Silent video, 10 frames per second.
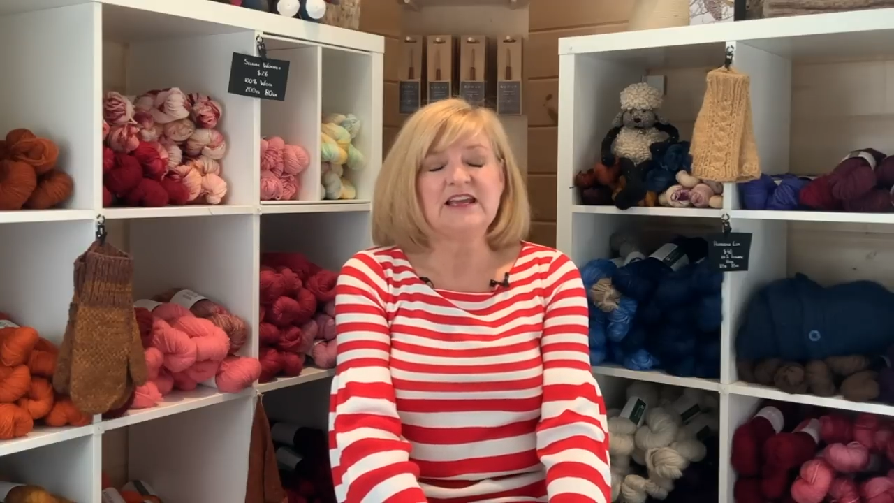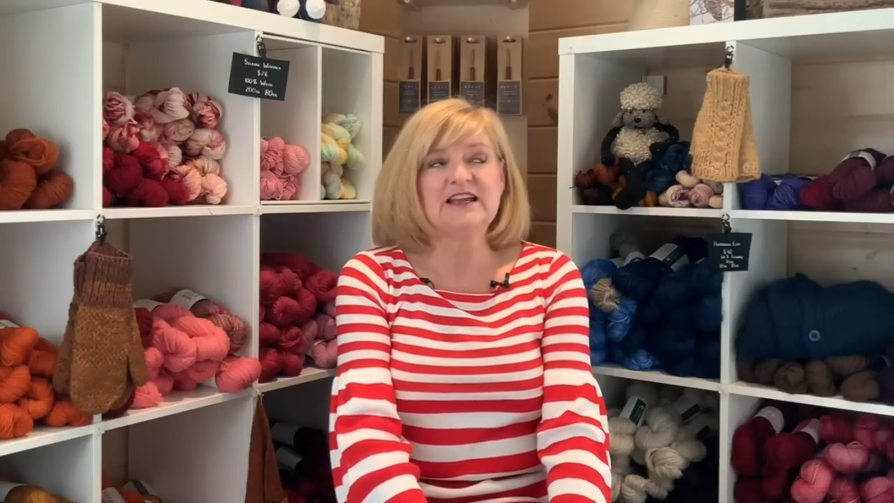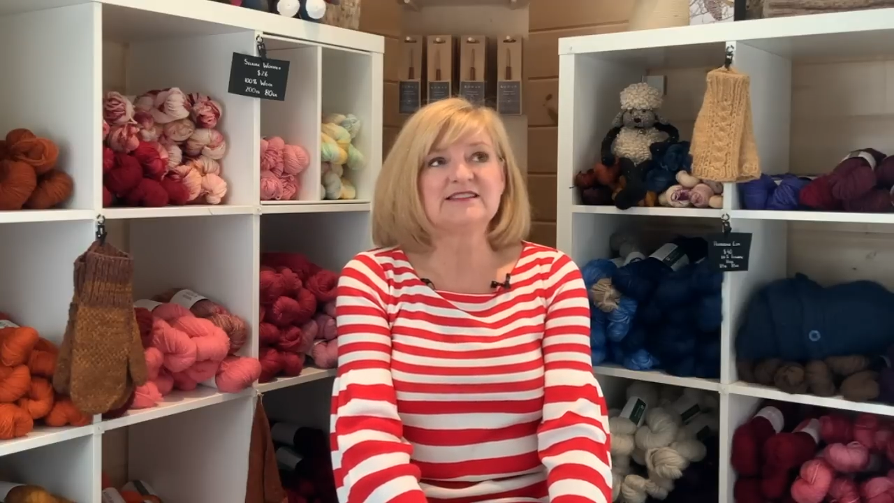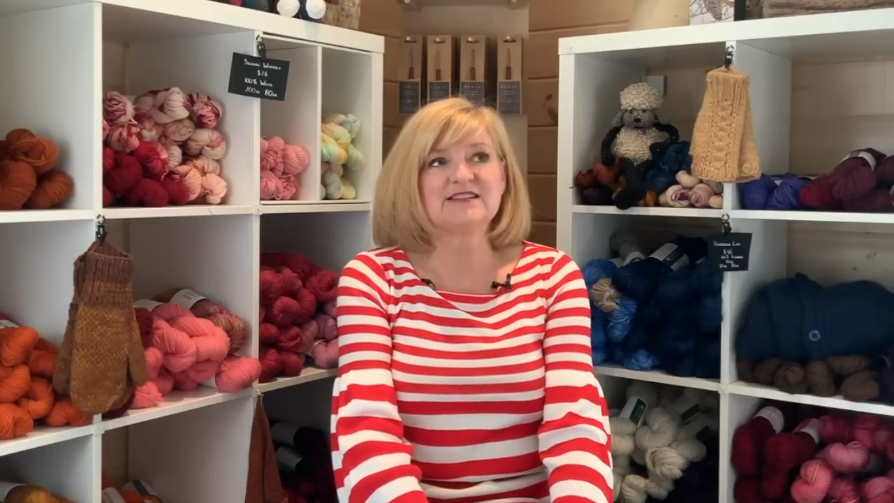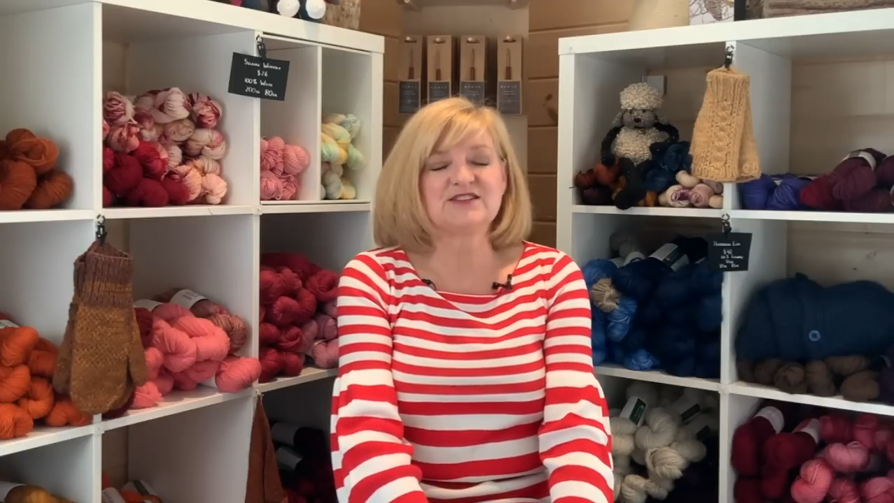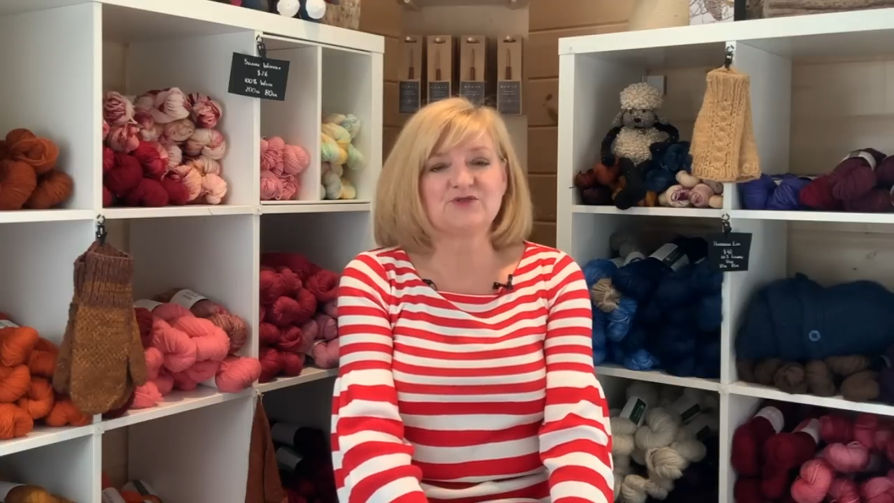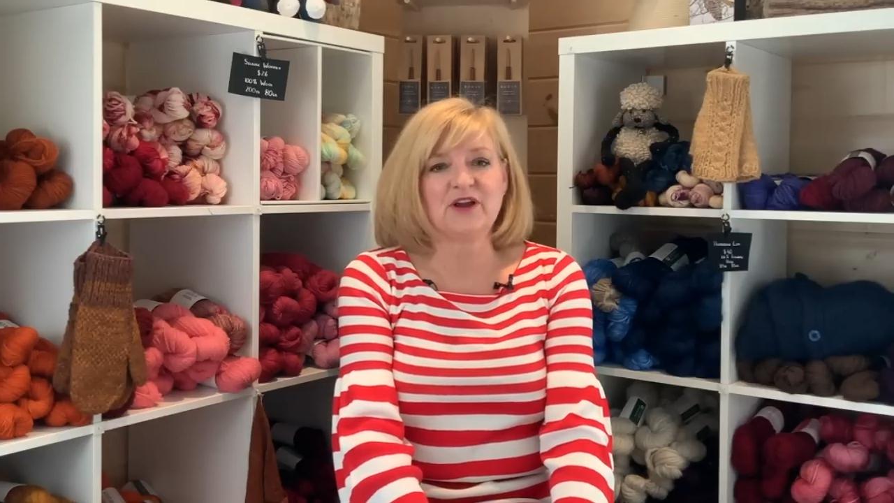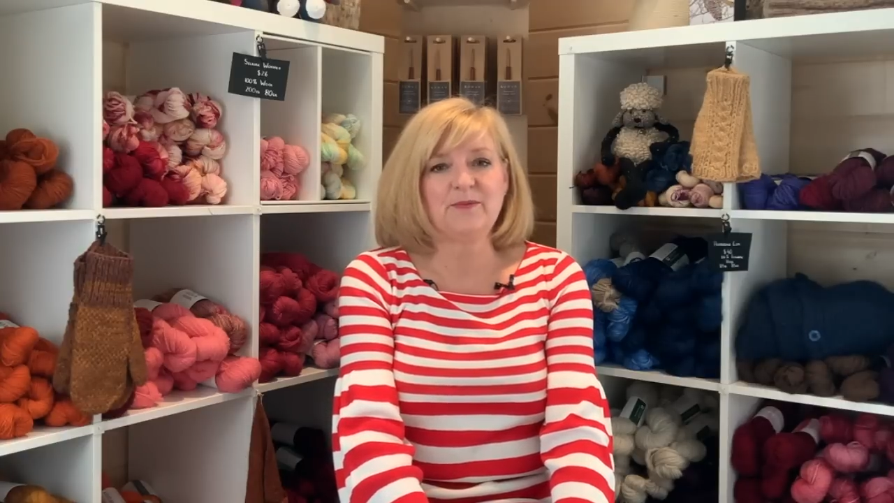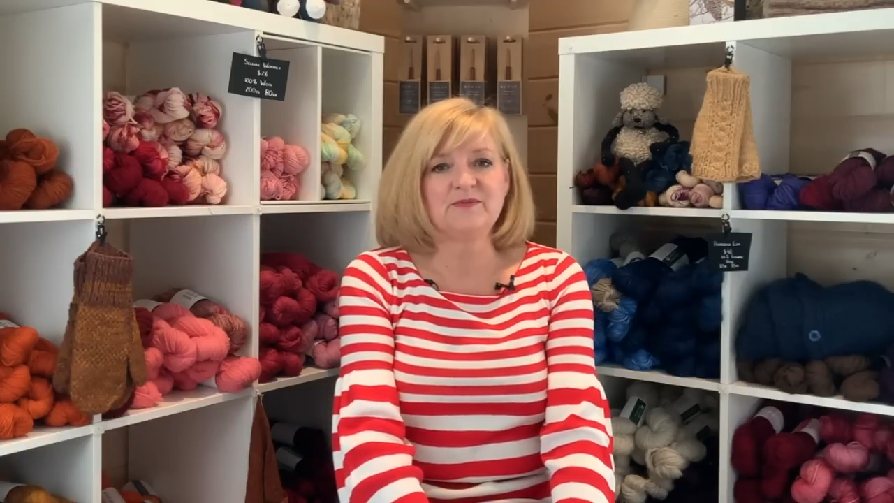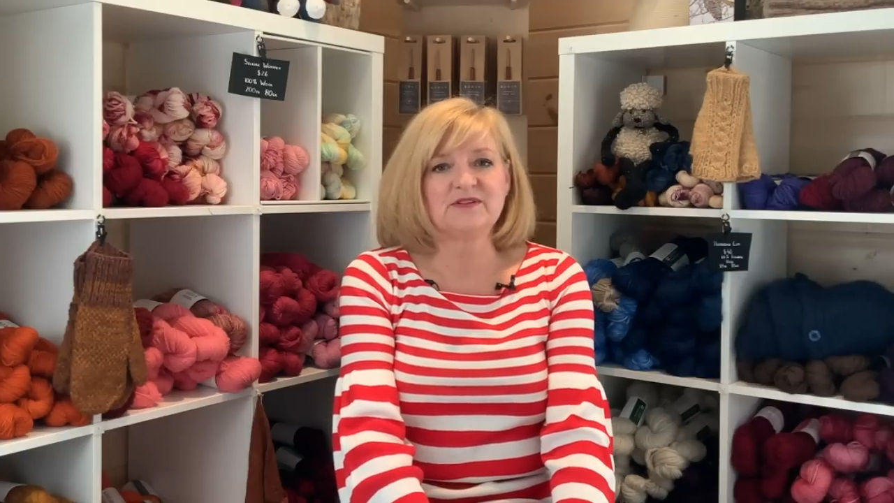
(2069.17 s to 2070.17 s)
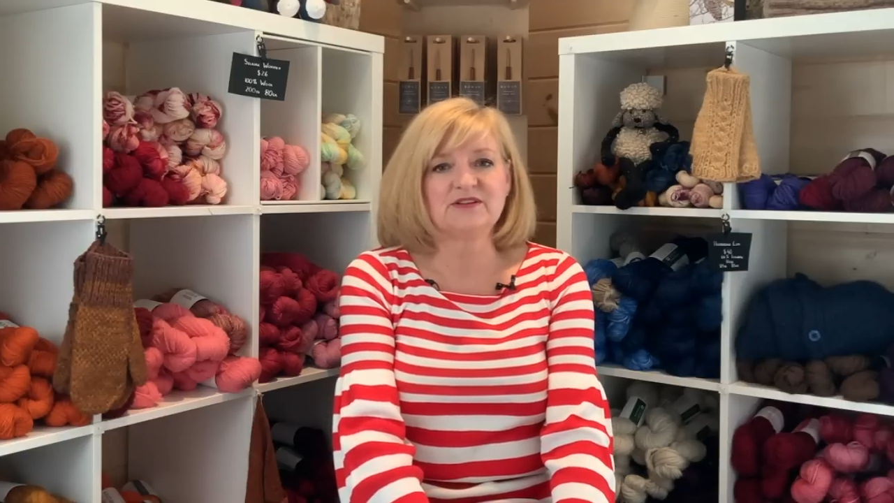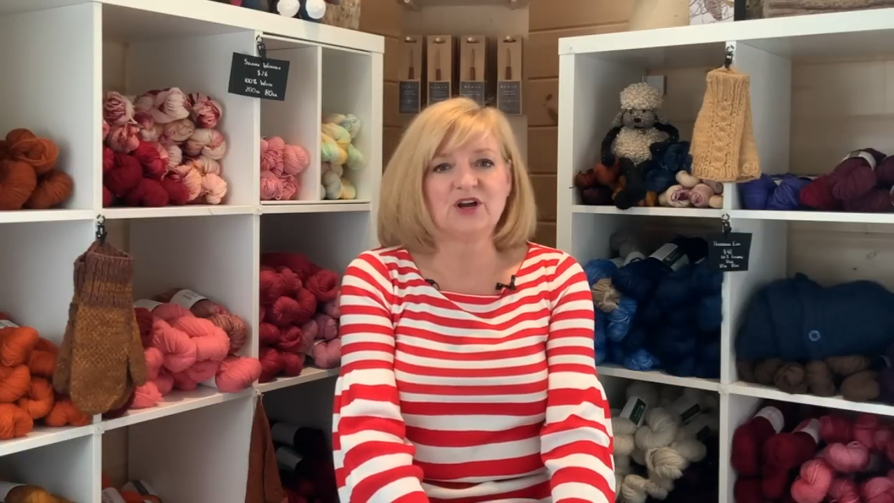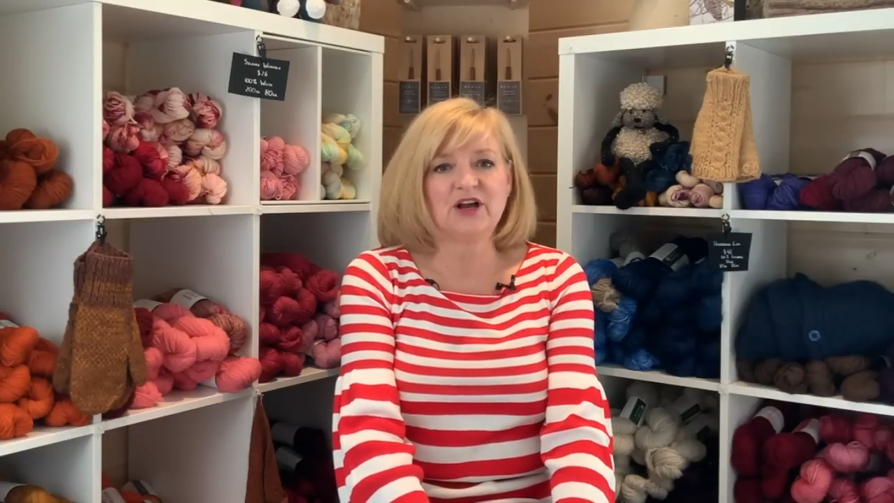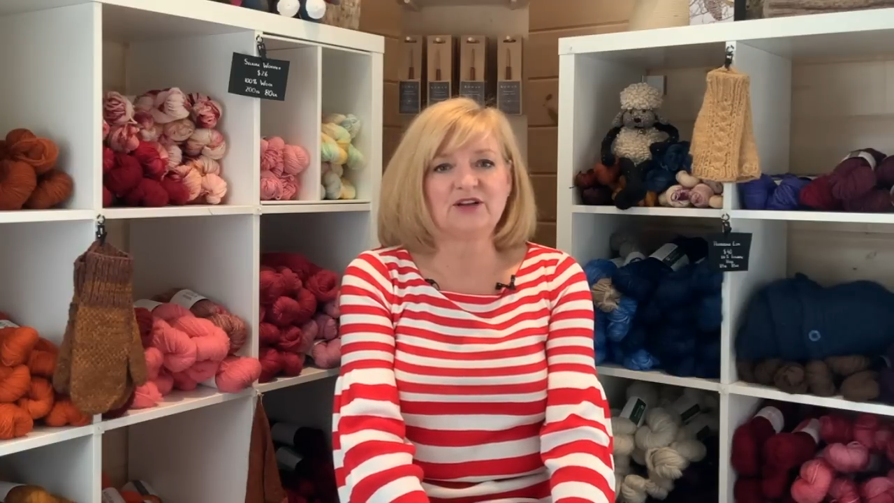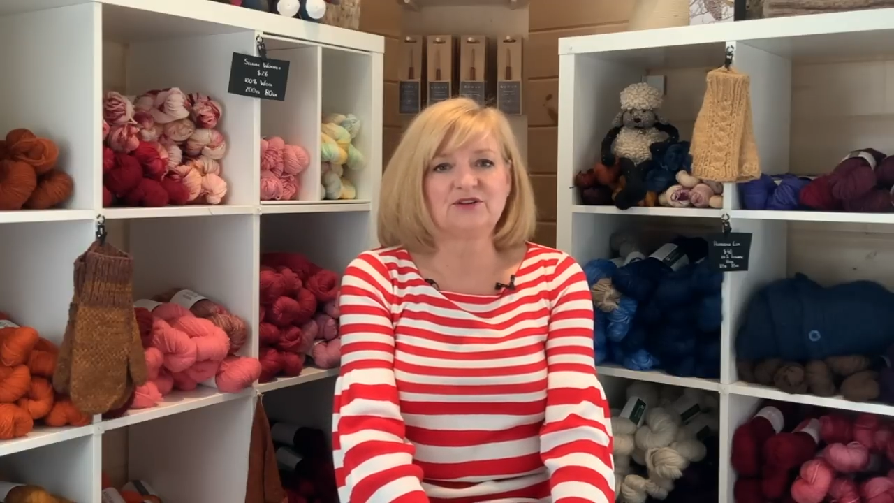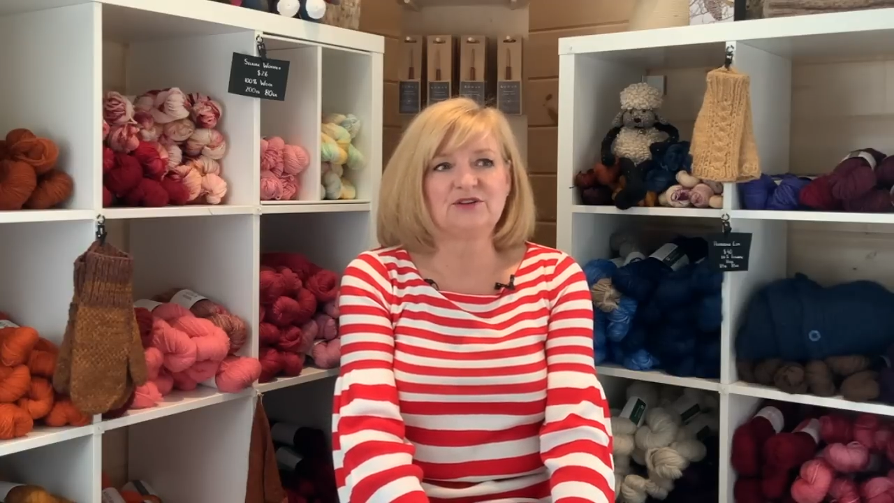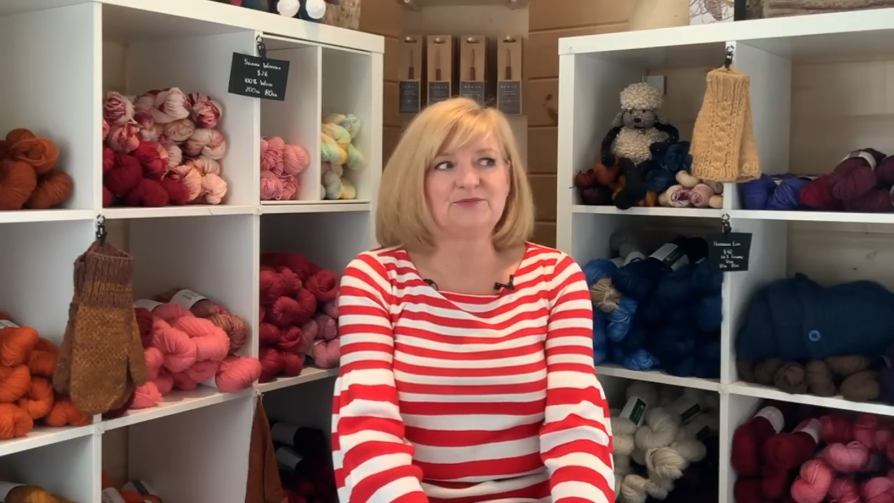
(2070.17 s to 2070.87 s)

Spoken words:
It's a striped nautical